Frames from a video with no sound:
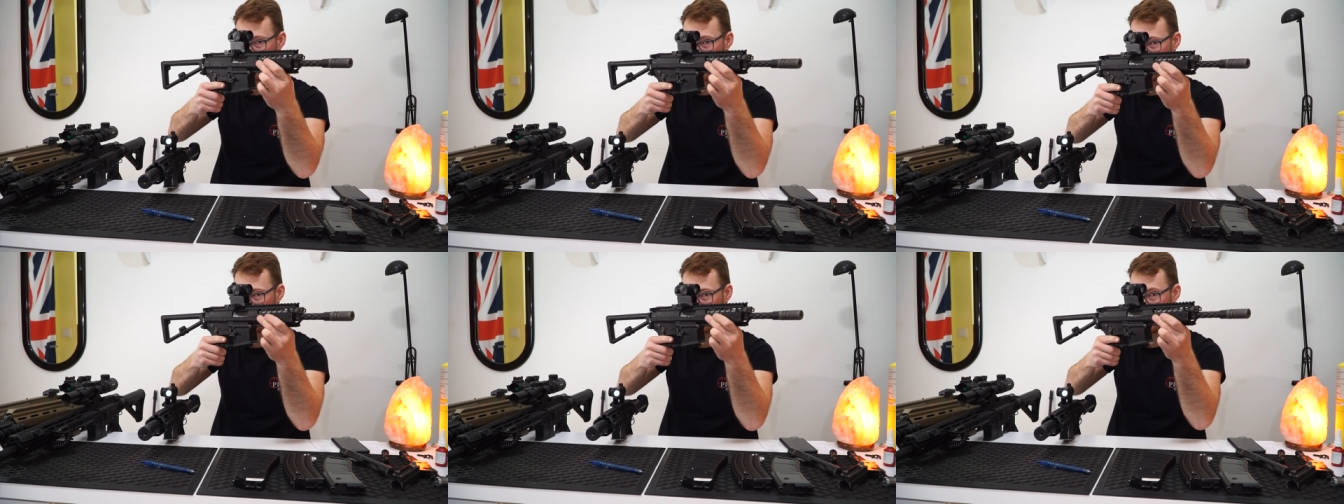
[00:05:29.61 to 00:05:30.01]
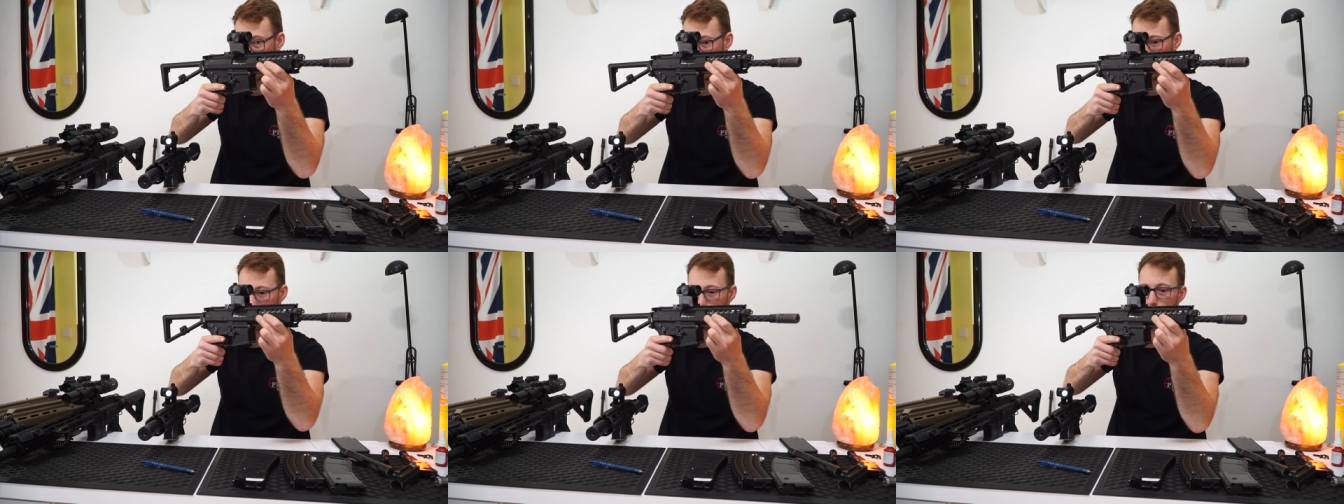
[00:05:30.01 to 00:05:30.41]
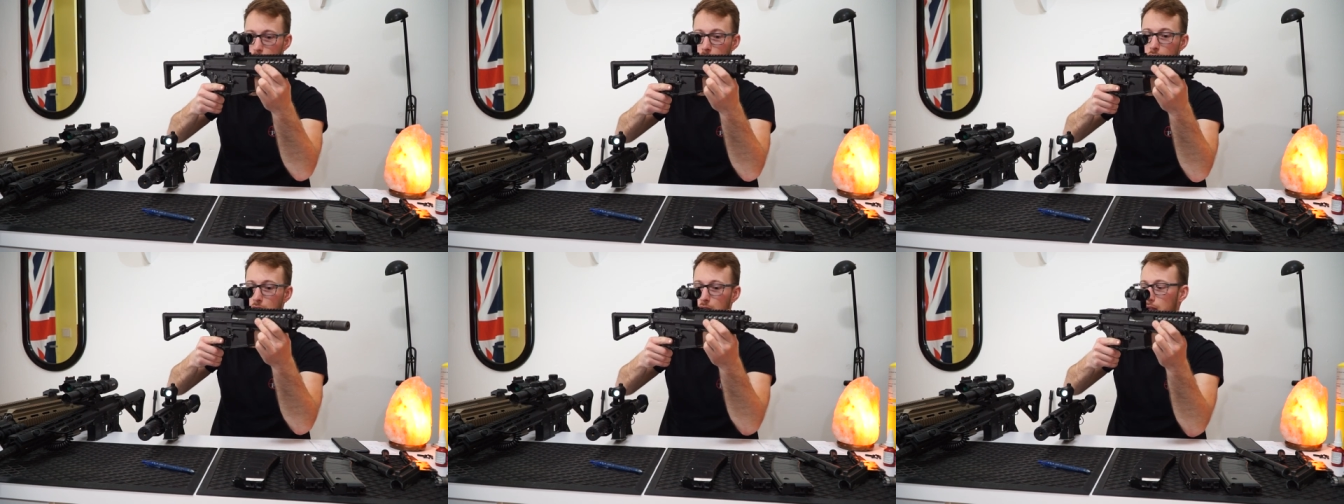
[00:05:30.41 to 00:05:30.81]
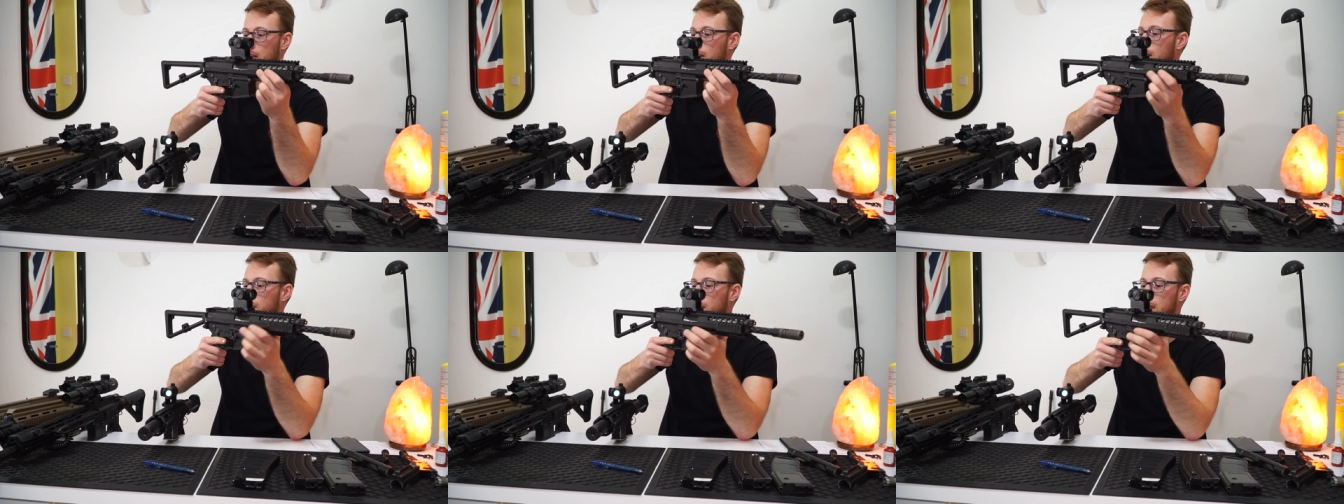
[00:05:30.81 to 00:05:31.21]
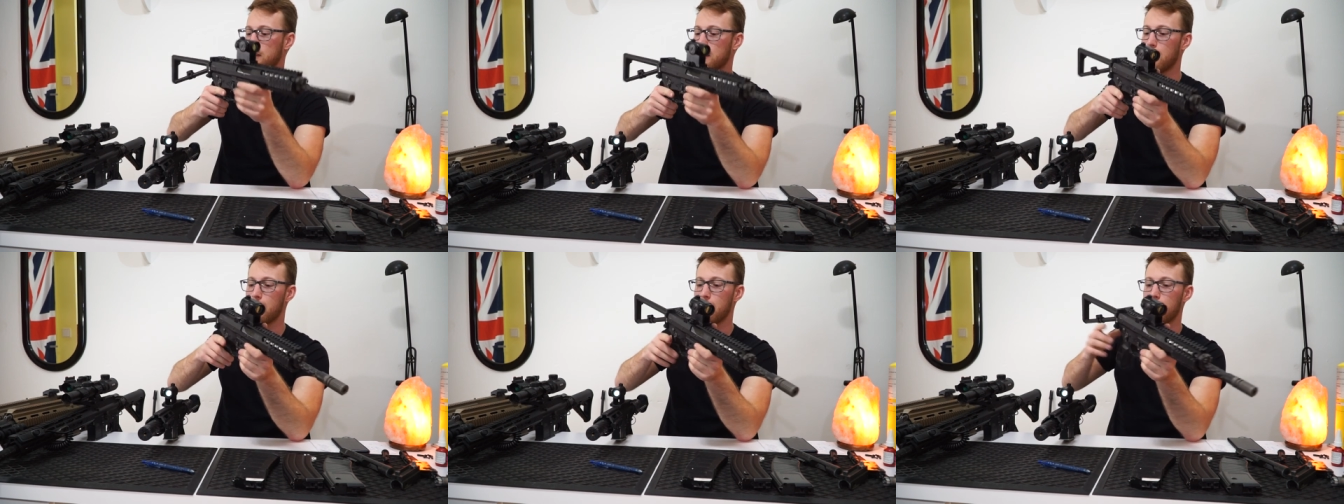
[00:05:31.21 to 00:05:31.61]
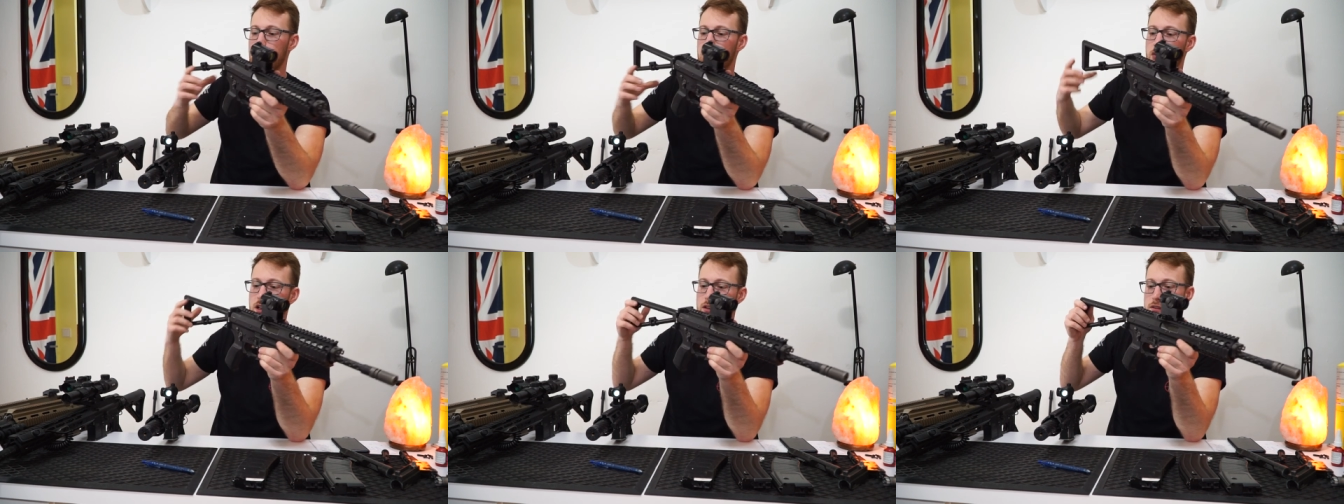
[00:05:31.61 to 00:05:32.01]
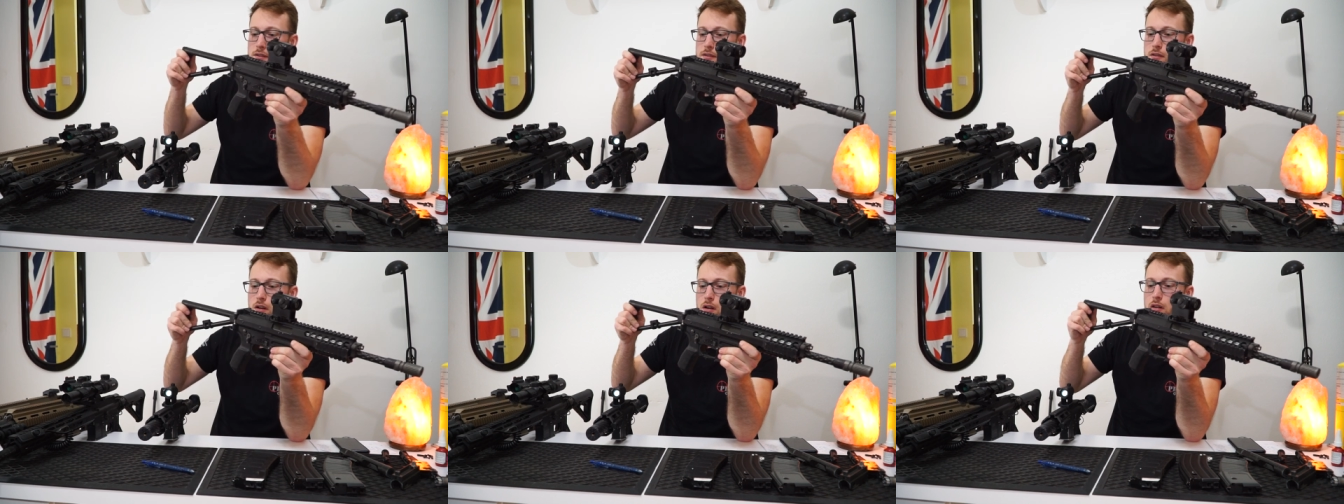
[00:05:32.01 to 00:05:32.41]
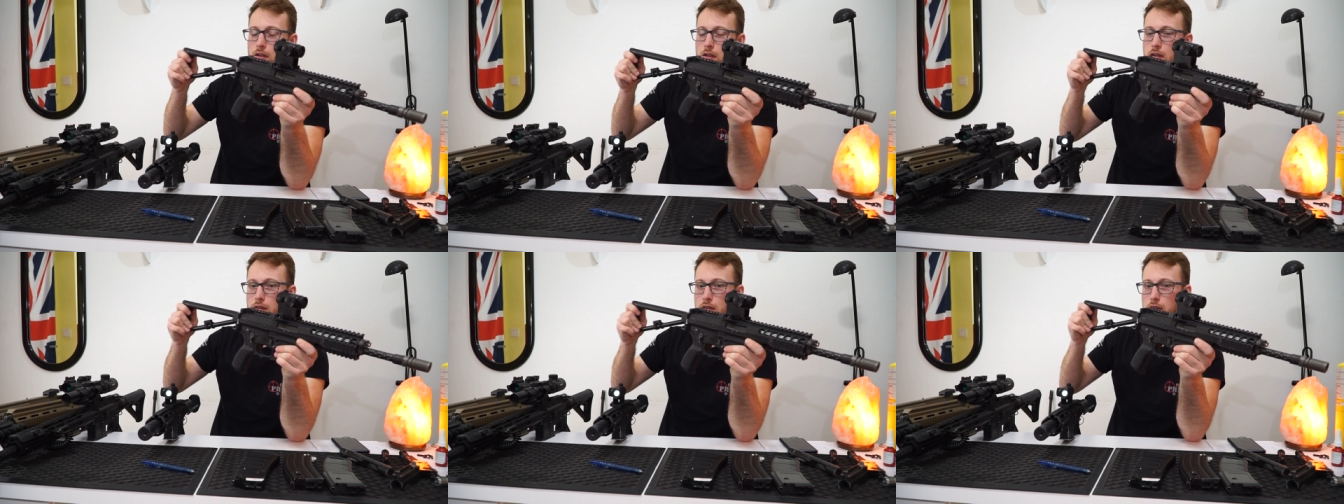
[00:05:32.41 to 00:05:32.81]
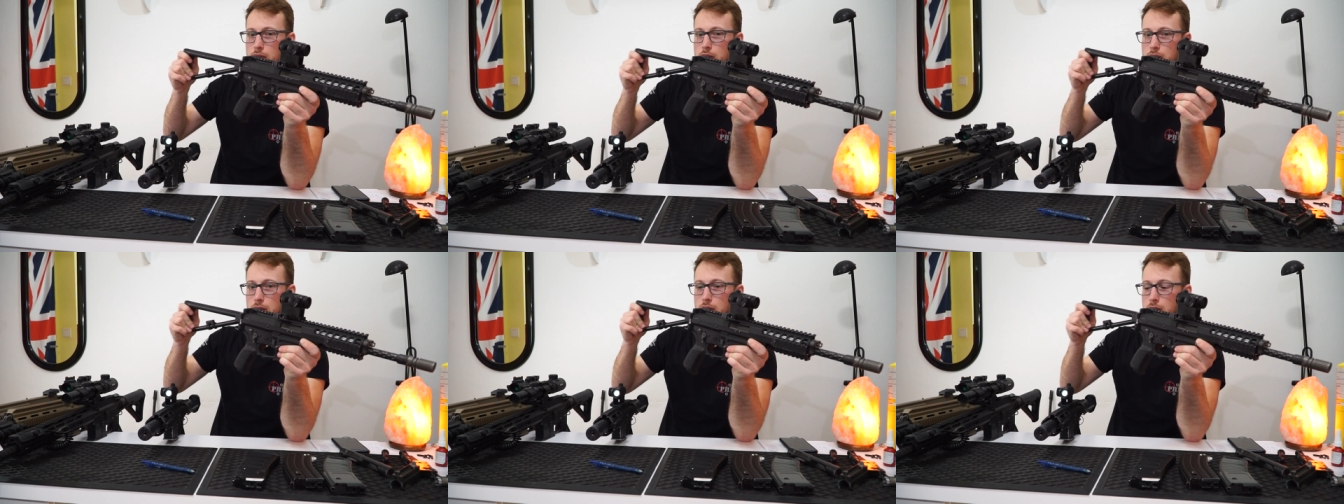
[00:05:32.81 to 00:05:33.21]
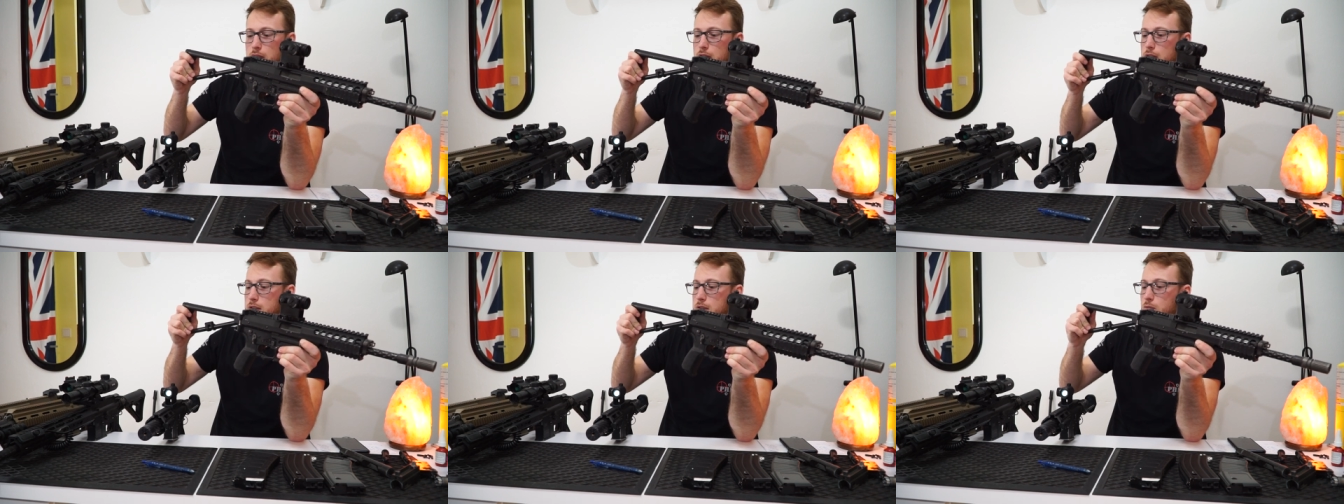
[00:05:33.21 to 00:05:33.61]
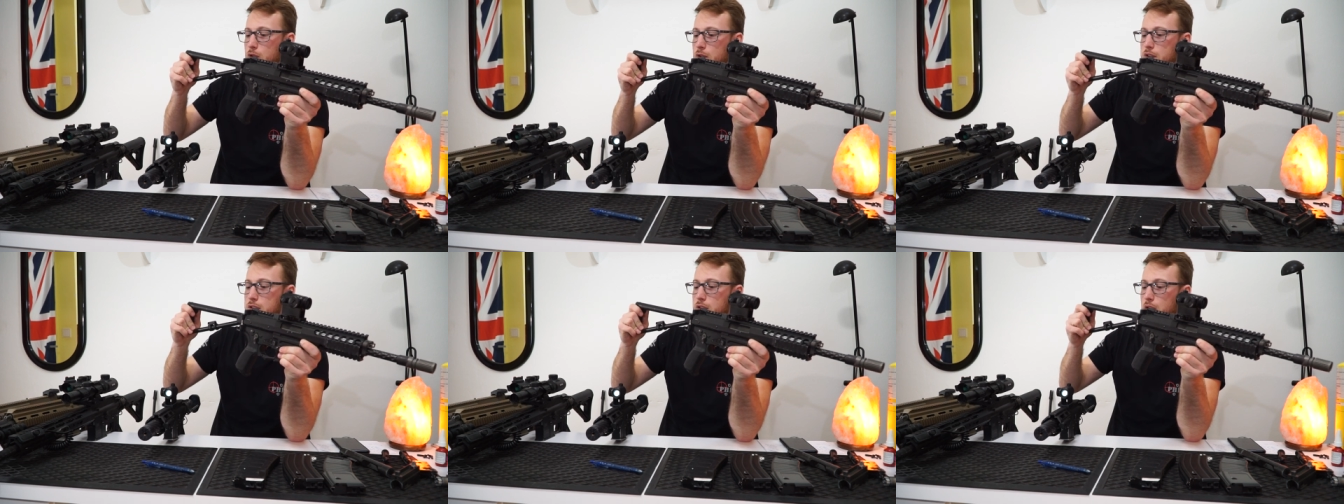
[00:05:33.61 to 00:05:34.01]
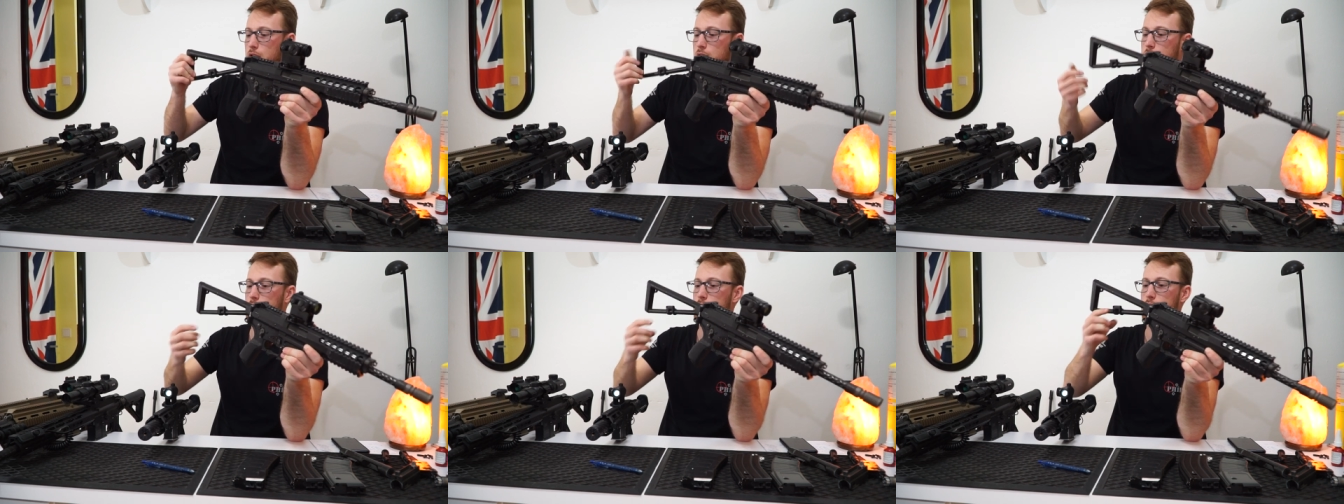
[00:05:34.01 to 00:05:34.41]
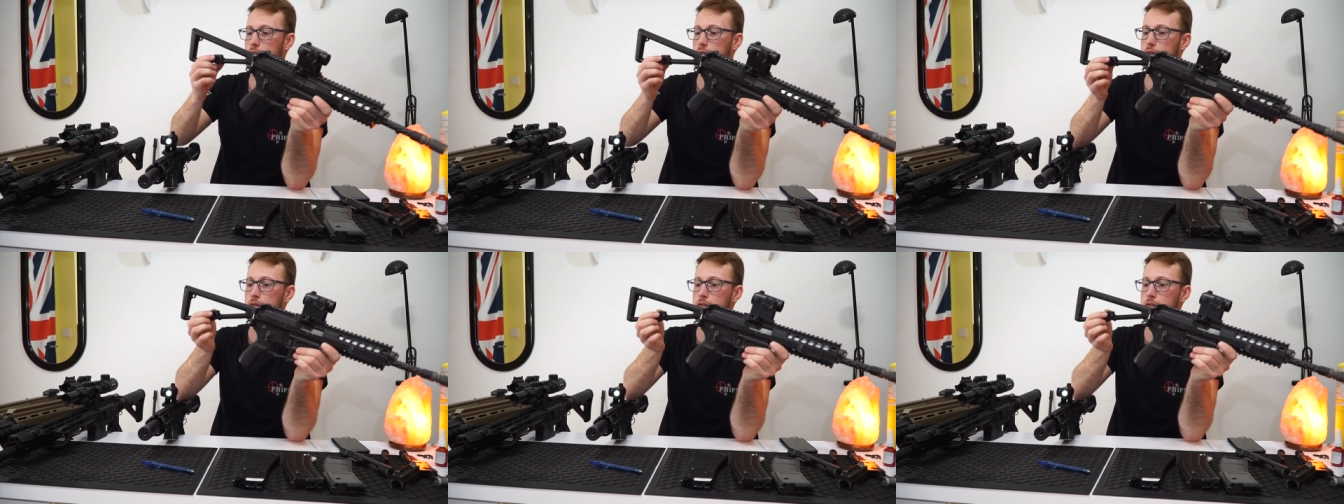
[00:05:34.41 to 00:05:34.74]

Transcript: wobbly as well a little bit, but the stock is more solid.